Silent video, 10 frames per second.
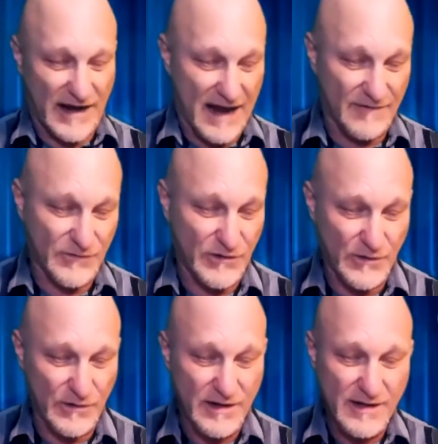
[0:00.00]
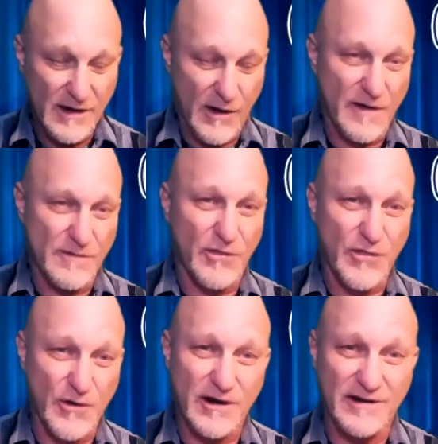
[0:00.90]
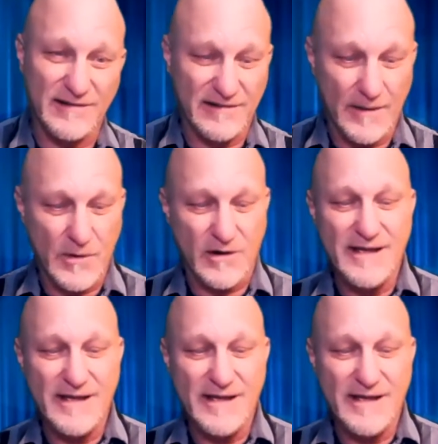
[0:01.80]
afternoon on the 3rd of December.